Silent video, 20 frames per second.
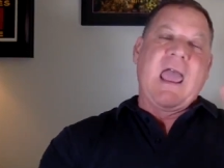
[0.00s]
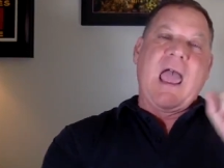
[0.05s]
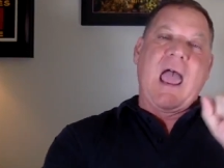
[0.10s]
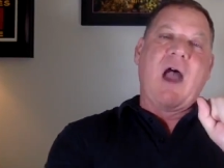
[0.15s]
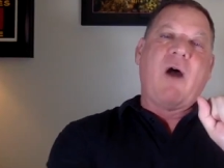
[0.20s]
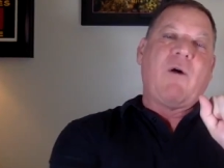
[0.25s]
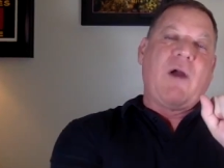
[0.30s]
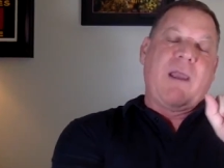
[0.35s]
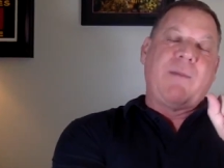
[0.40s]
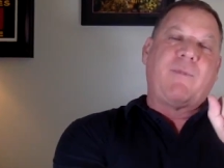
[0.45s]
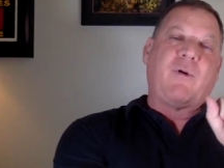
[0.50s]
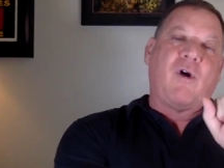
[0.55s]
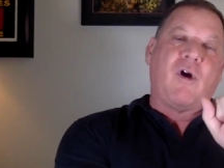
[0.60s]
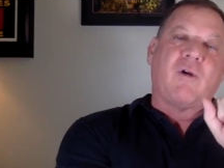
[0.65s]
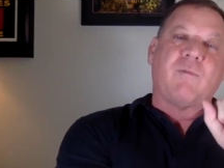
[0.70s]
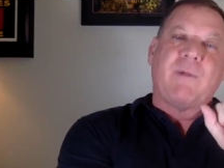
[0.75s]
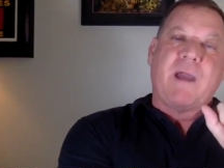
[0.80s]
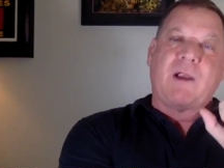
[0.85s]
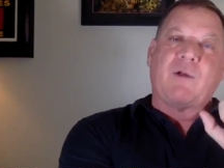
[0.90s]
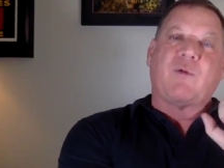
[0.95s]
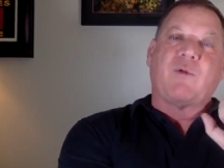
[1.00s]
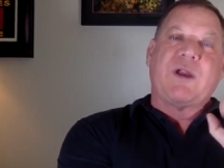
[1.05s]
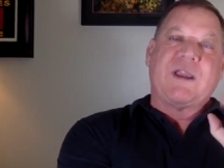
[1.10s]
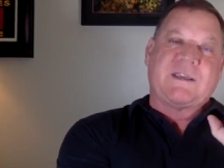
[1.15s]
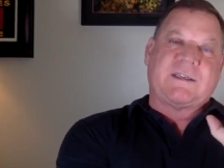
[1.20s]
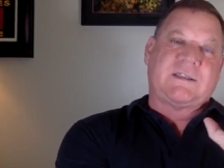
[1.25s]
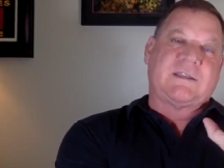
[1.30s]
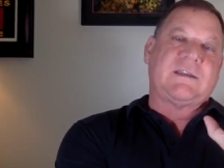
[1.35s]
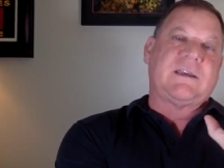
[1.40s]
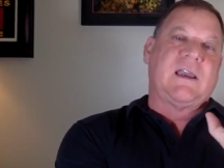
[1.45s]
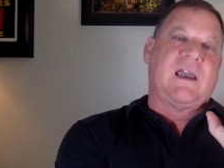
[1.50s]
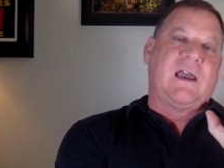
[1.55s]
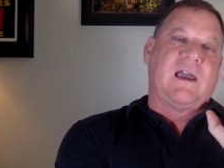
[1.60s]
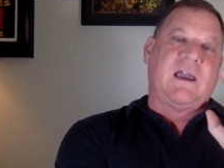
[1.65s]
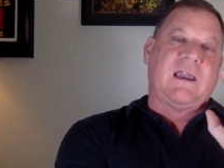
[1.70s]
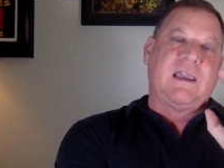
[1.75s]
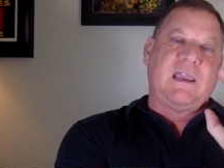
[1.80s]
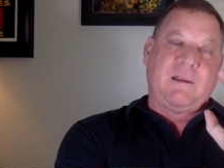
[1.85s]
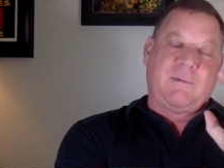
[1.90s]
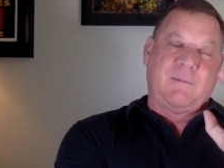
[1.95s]
how I broke my wrist
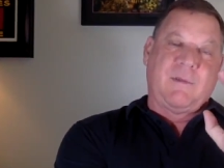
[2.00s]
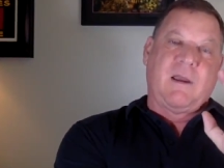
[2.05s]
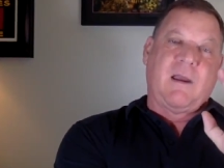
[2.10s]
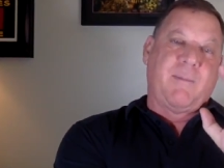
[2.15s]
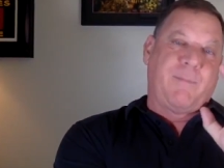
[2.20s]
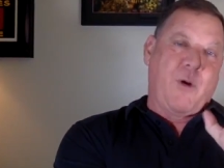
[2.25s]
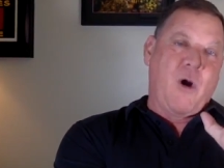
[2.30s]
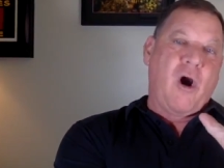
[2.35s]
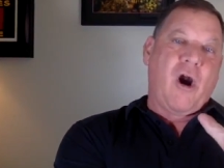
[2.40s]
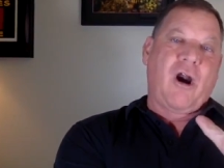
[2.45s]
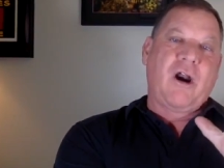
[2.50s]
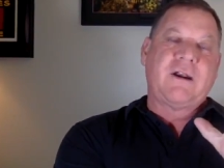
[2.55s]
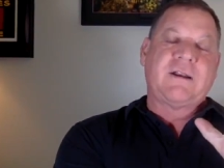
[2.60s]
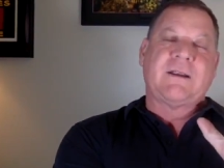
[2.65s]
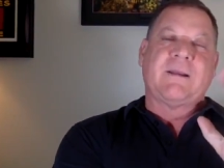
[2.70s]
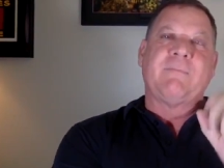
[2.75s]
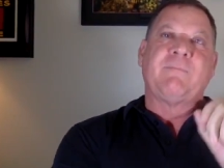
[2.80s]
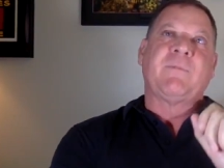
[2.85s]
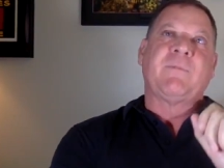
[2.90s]
uh, in apart.